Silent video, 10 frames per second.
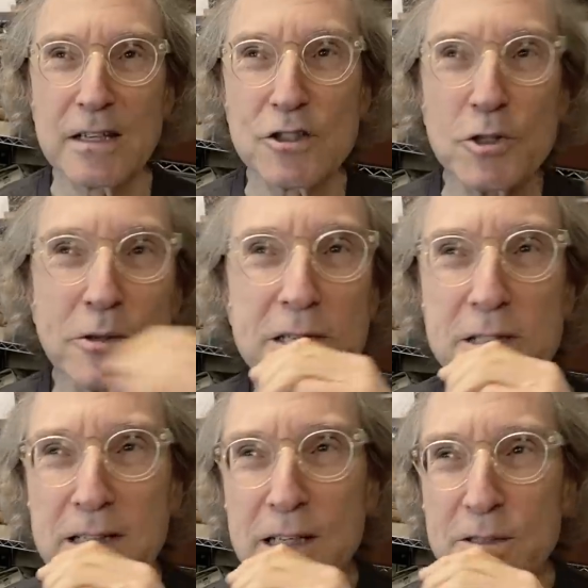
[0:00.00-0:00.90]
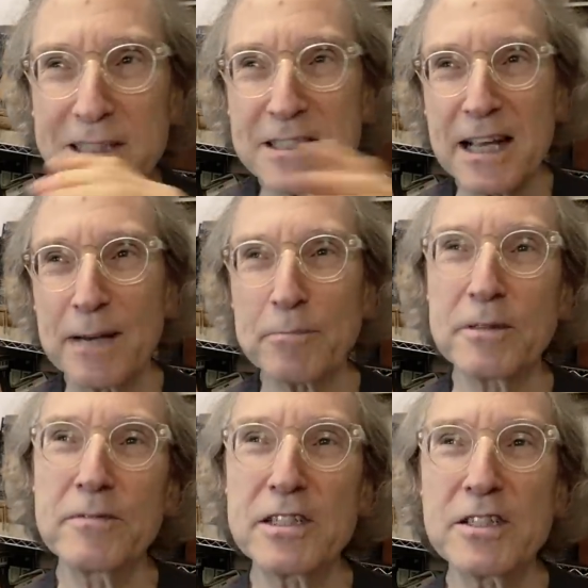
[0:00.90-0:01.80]
So here's another example
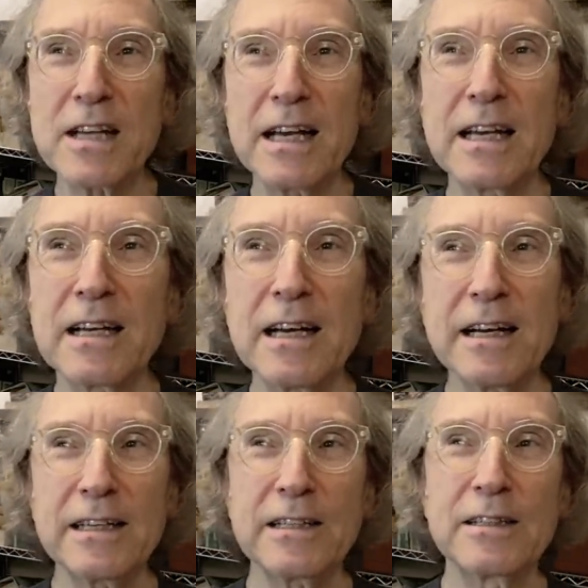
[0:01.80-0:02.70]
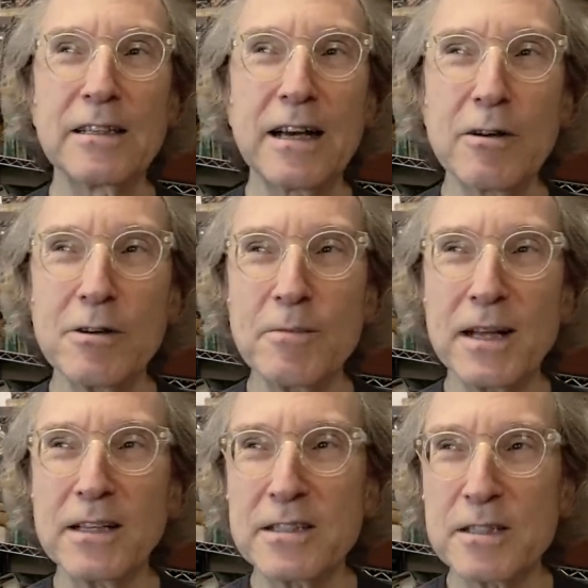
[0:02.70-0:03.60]
of this. I heard
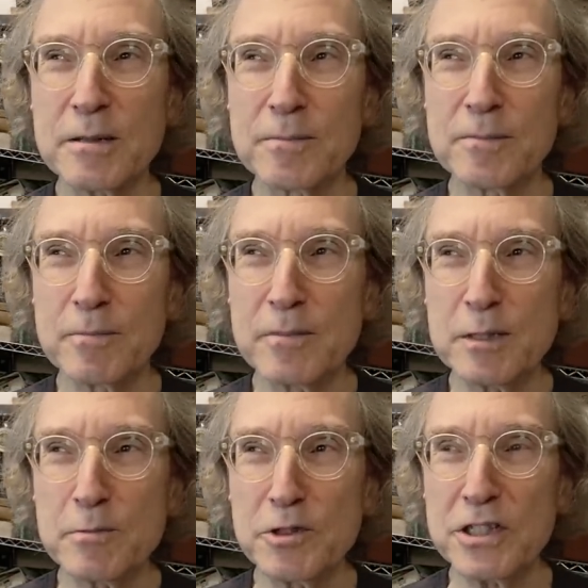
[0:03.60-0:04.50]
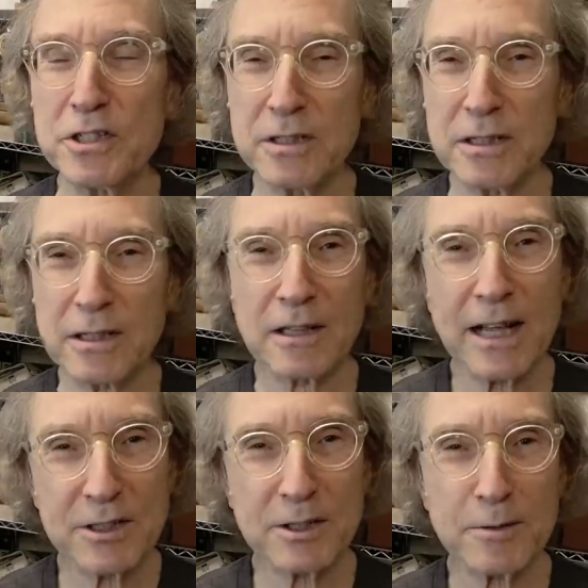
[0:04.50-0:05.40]
about this musician, a
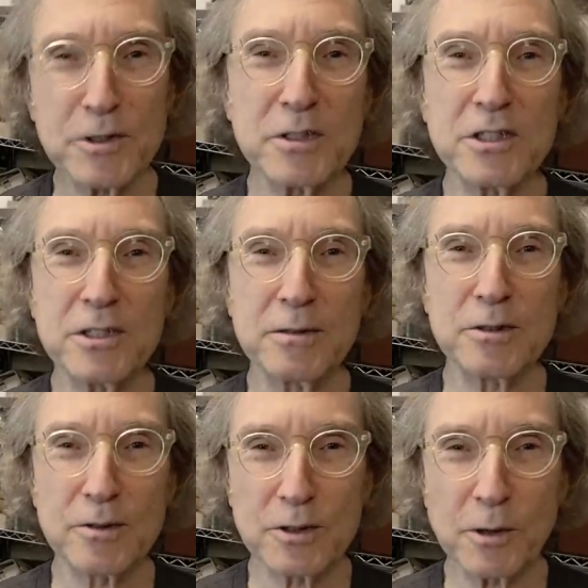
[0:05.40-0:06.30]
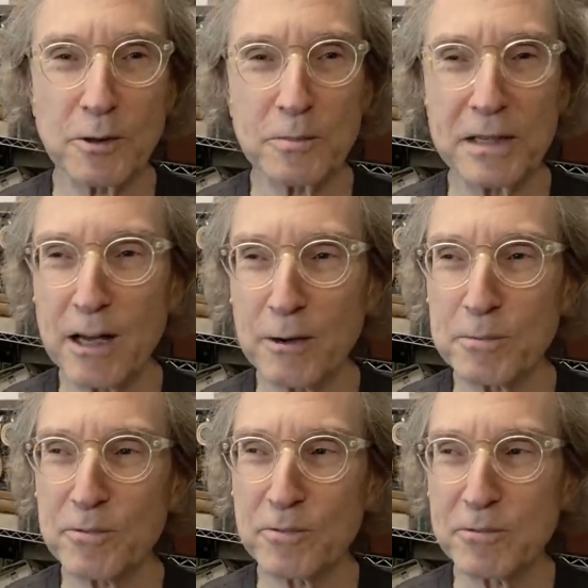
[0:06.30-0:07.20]
classical musician, solo piano
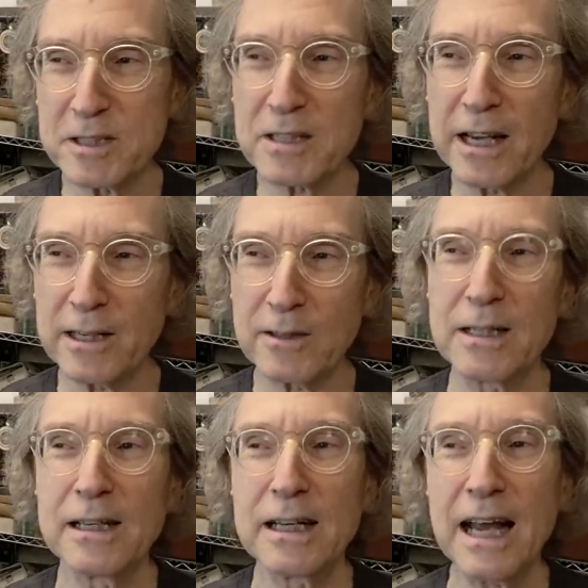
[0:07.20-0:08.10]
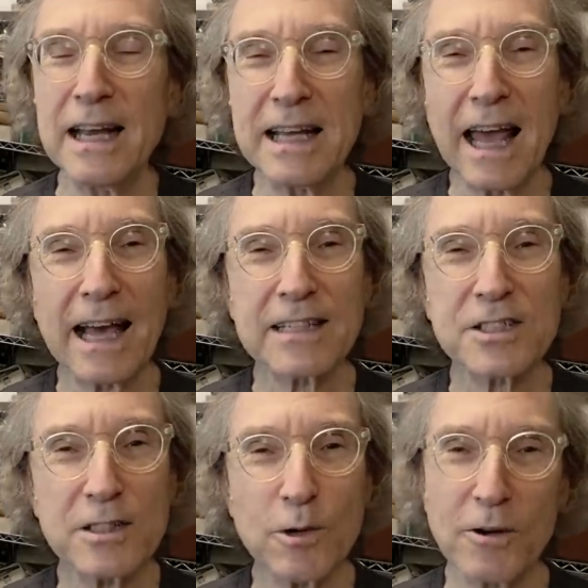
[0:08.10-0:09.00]
recital, and he
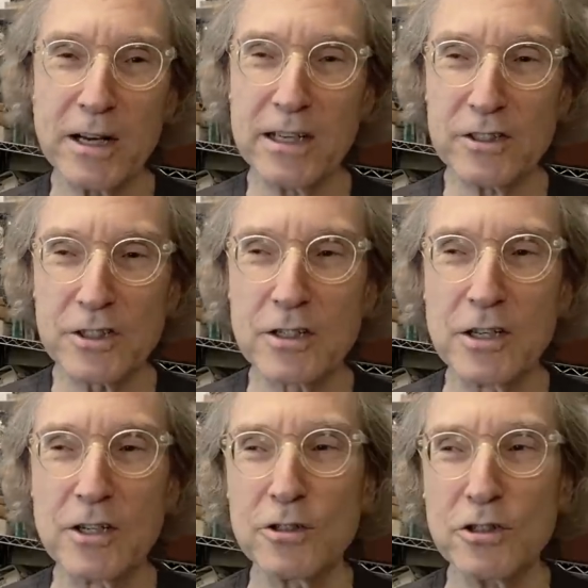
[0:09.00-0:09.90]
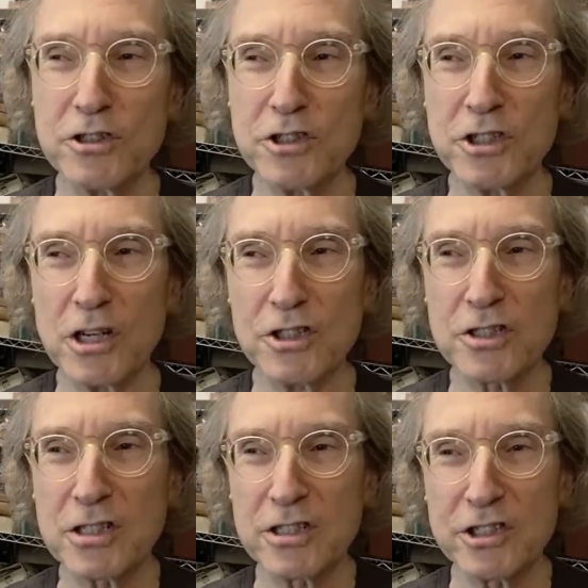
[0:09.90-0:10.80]
asked the audience to
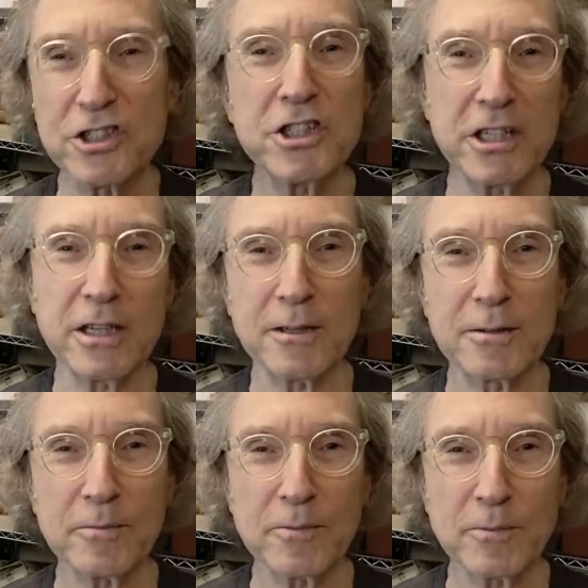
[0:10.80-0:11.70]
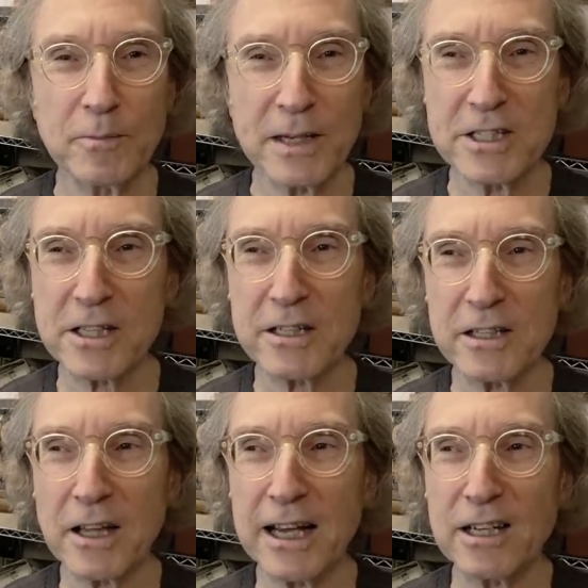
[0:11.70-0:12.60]
just chill, basically
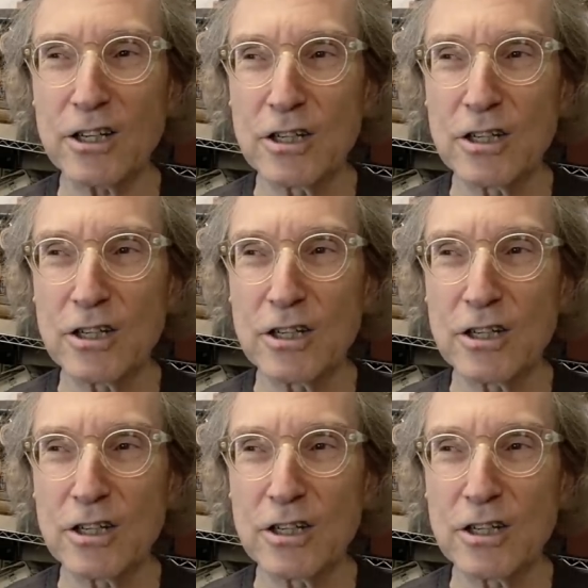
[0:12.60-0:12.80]
like,